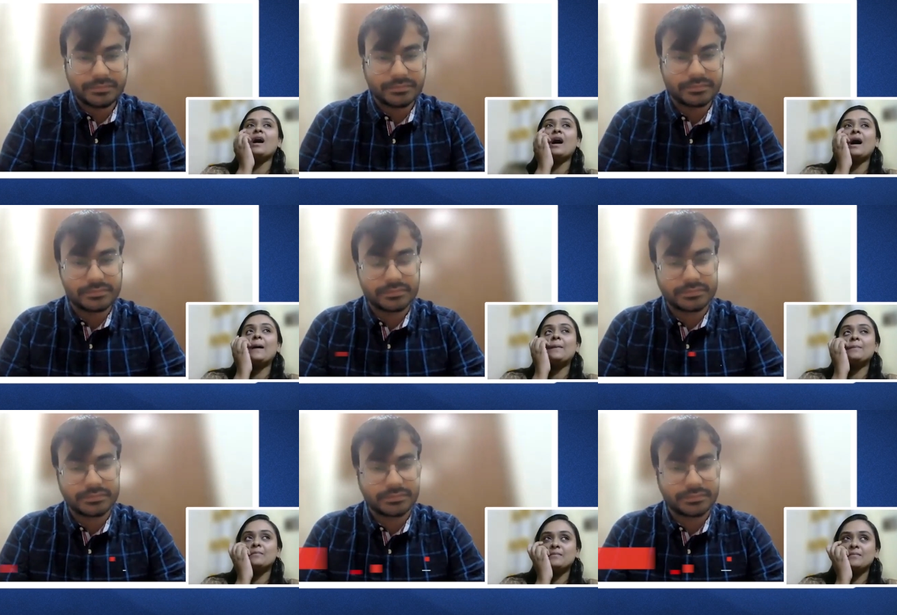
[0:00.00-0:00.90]
Speaker 1: Um,
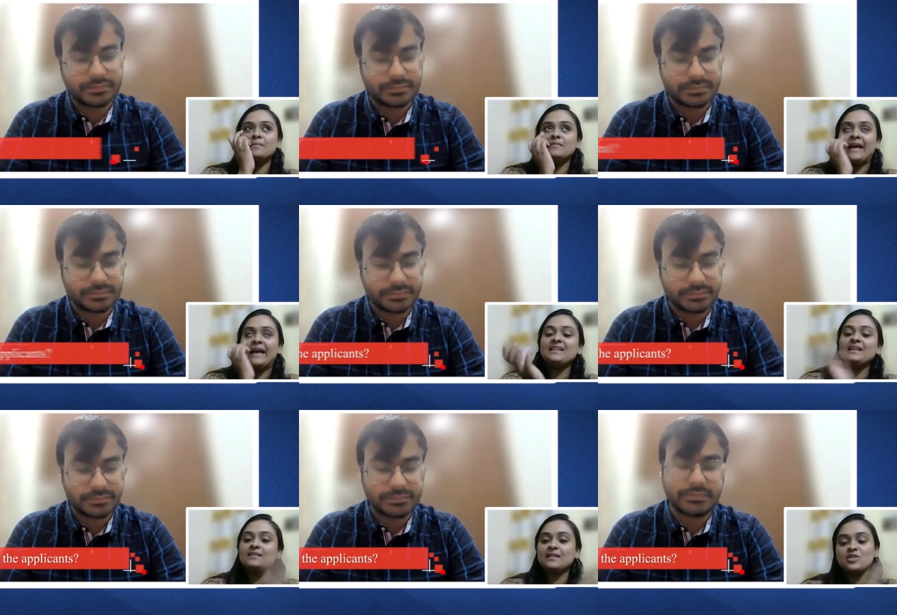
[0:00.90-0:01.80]

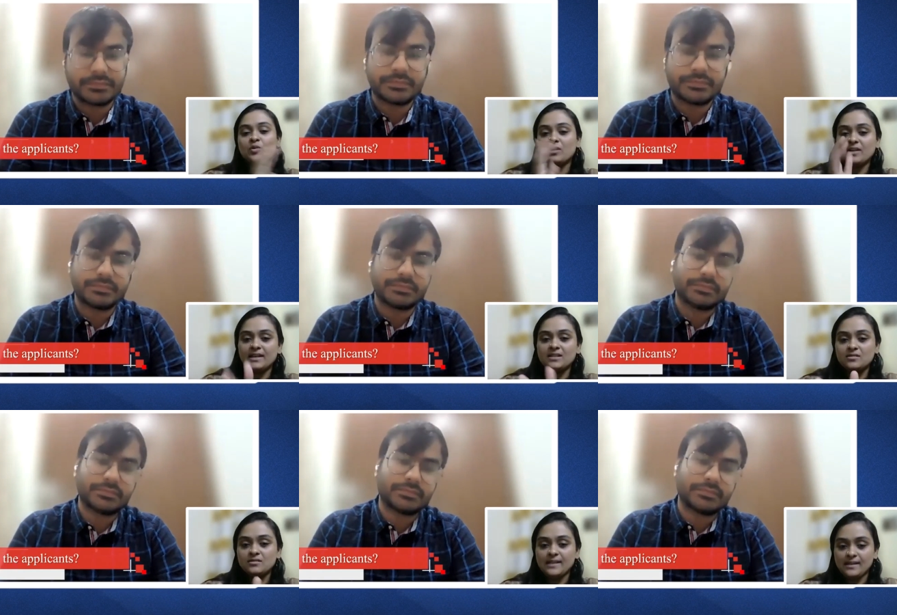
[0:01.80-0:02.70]
anything that you would like
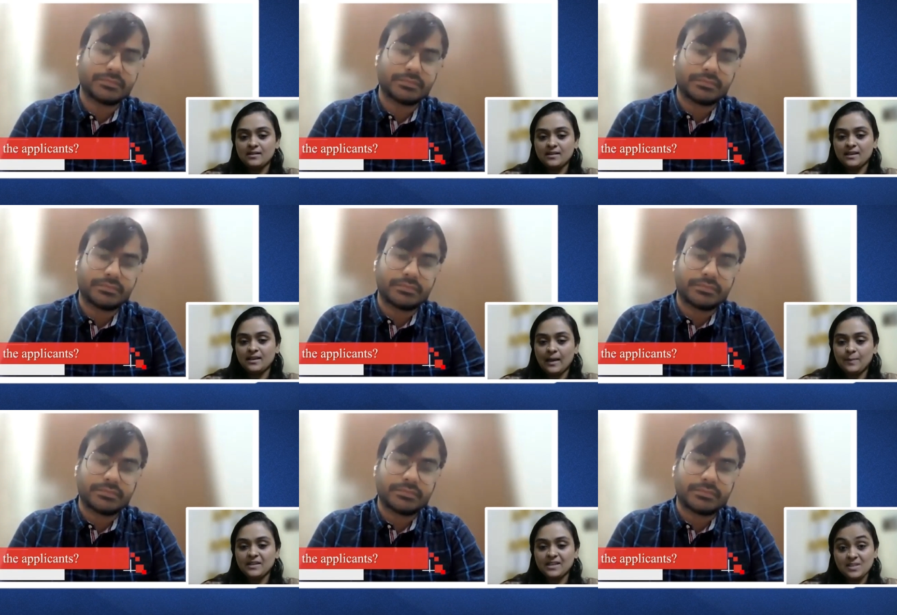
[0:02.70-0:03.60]
to tell the
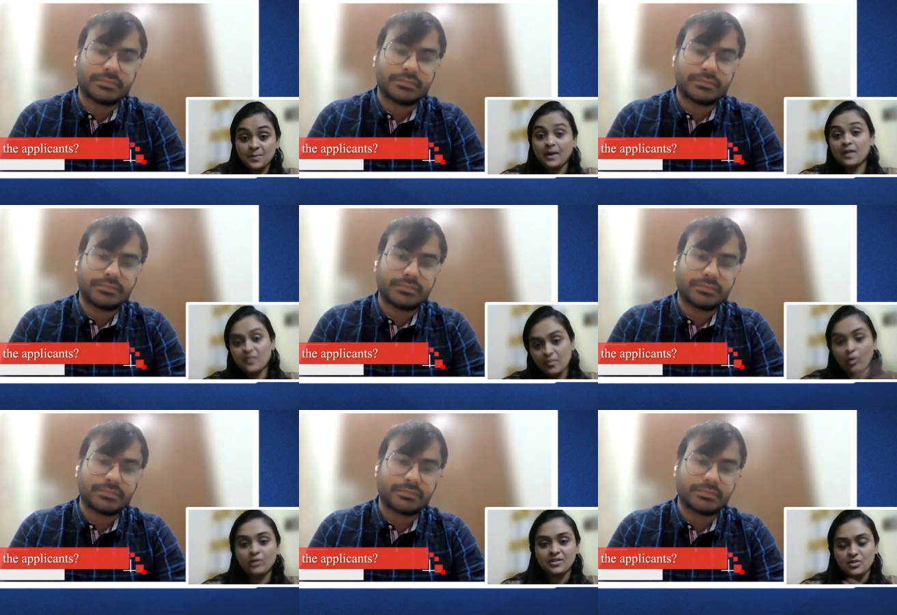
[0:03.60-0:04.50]
applicants apart from
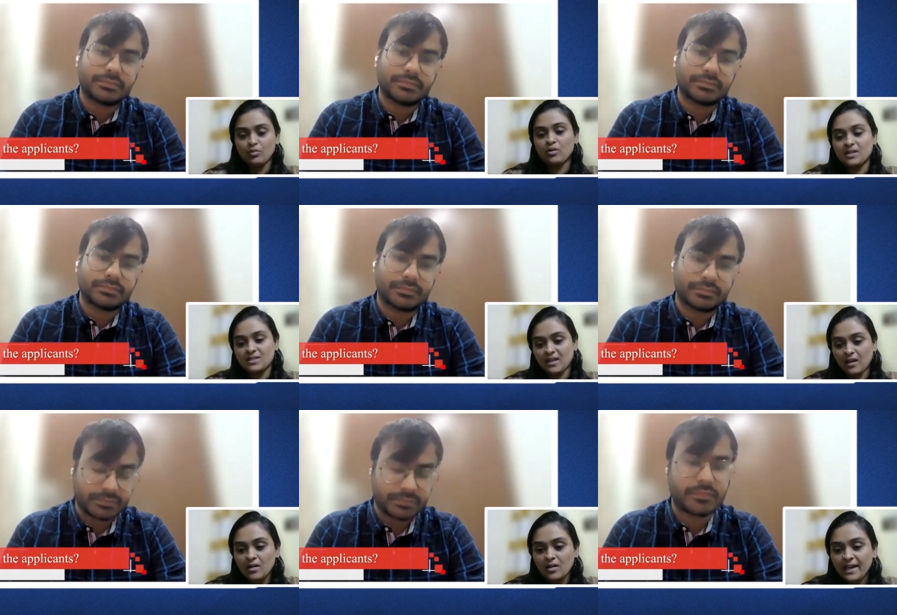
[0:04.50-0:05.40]
all that you told us?
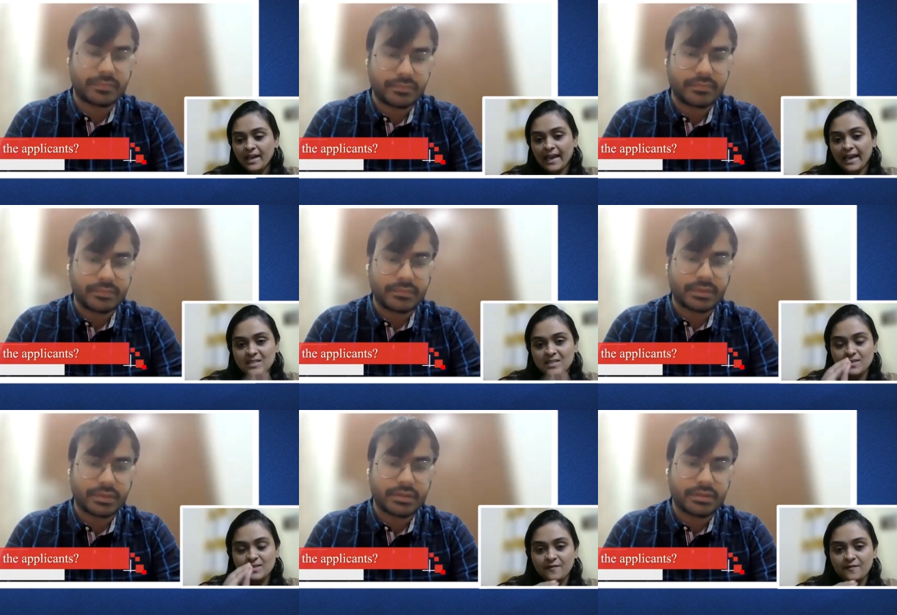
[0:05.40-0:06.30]
Any
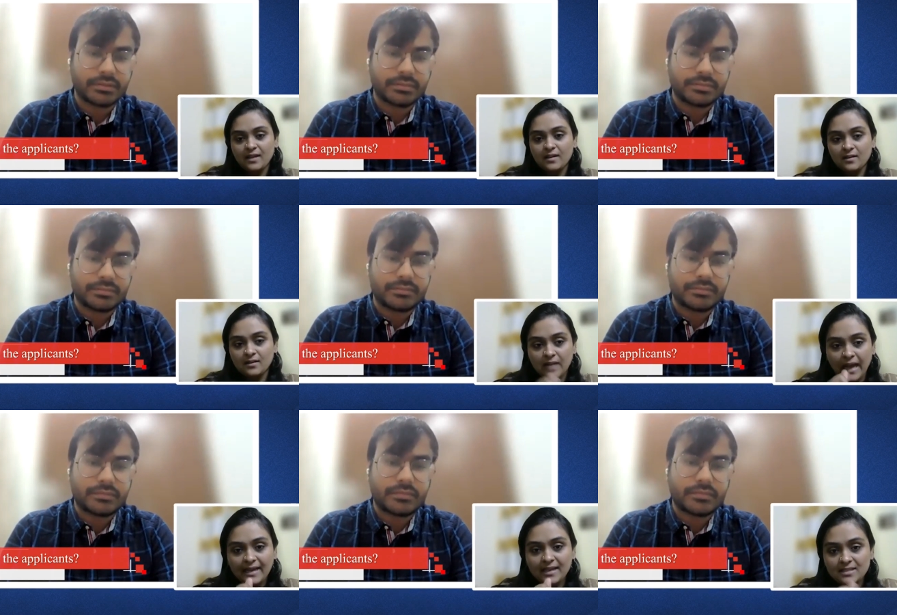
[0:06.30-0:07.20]
specific
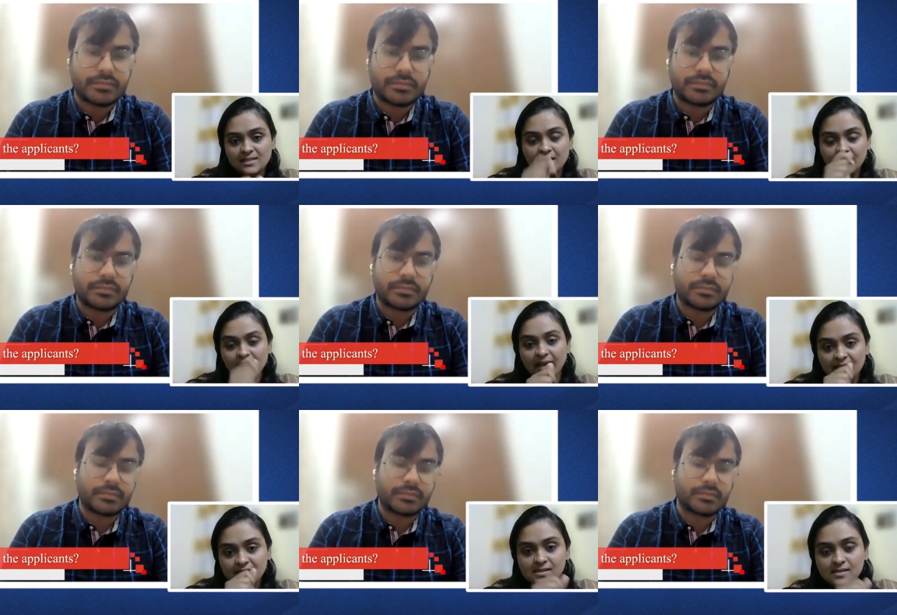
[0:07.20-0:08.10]
guidance,
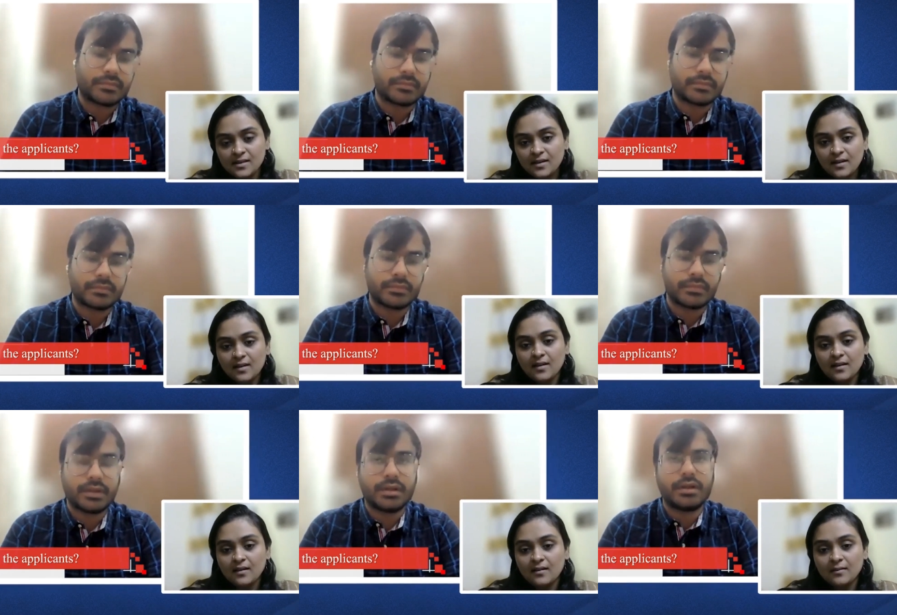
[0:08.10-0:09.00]
advice?
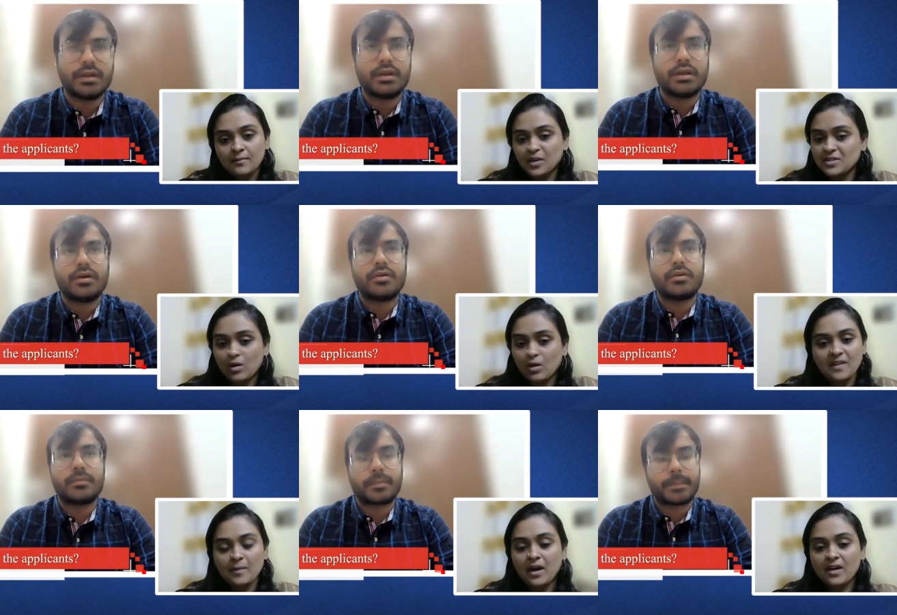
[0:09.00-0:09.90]
Because a lot
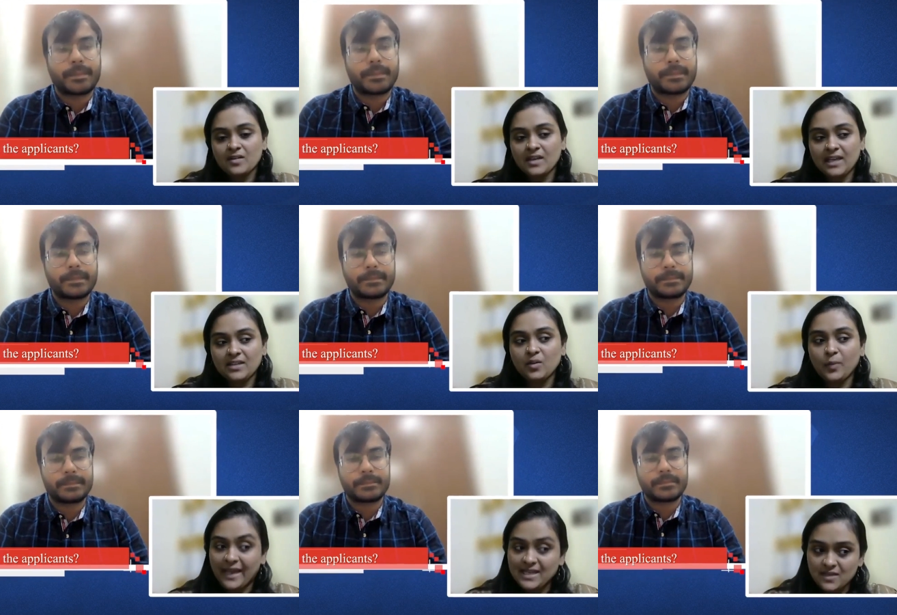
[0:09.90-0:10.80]
of them are either
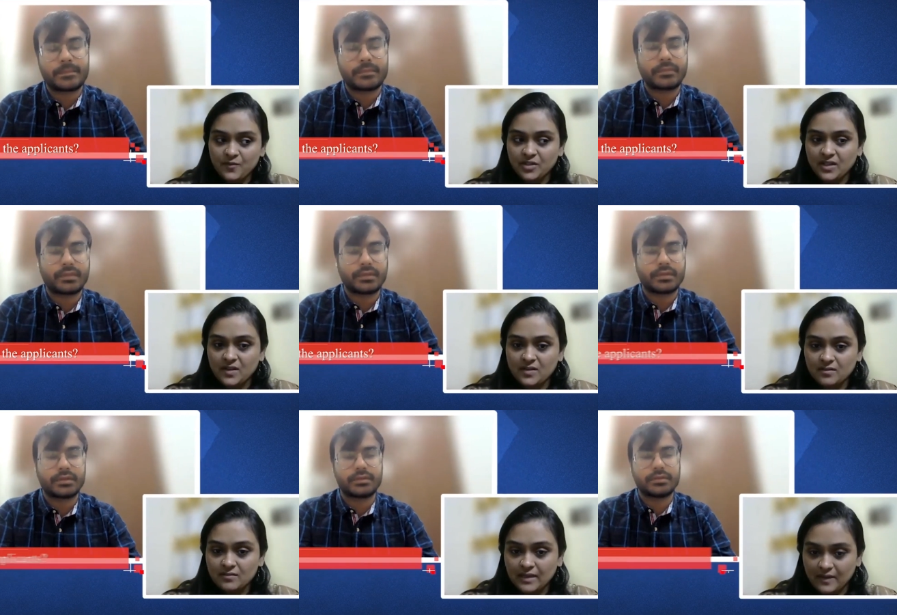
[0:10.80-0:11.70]
waiting for their
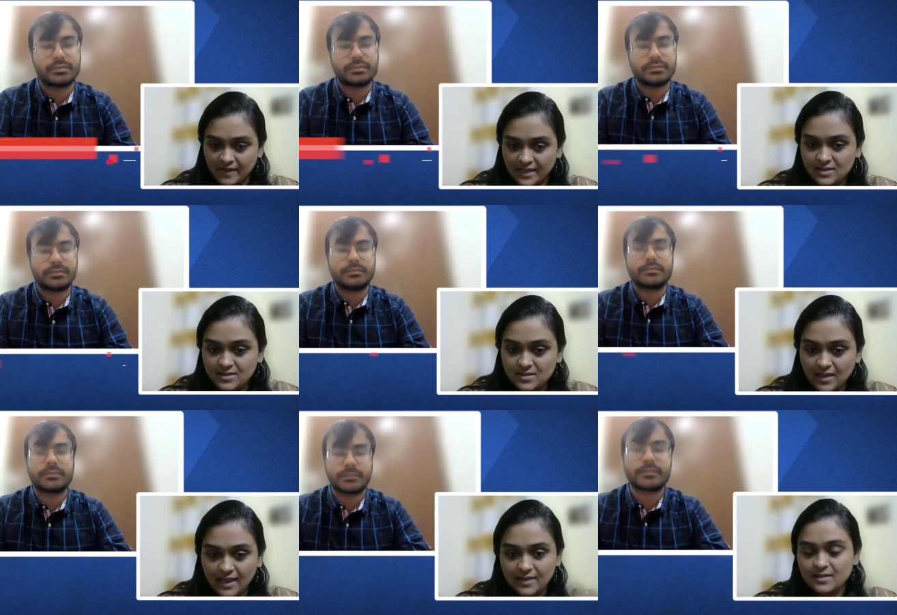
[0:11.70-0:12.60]
invites
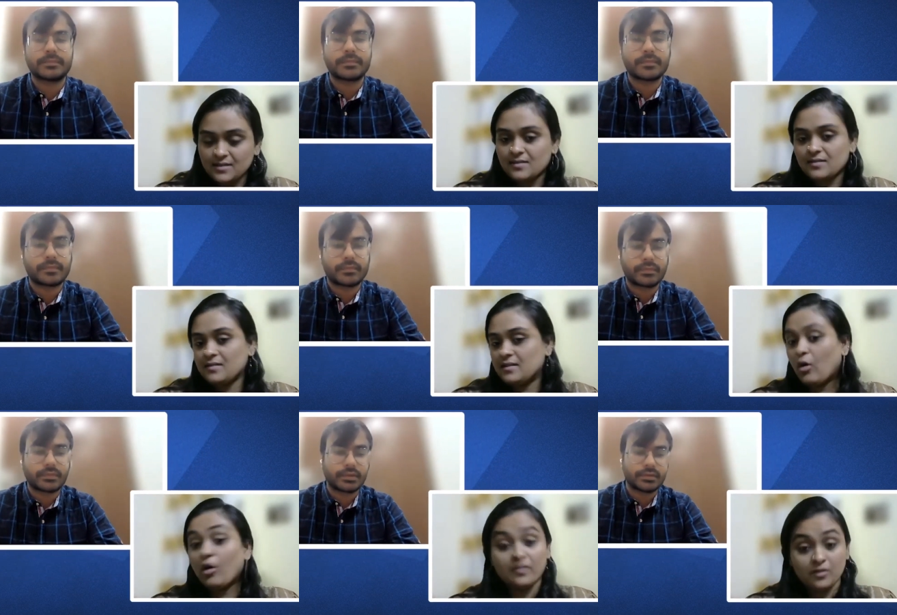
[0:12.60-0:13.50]
and. Mm-hmm
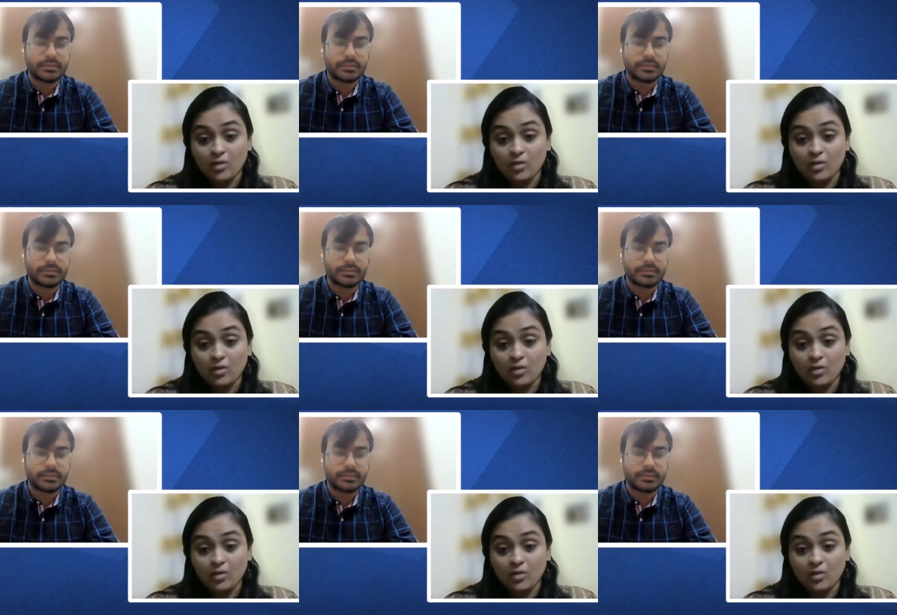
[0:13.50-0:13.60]
or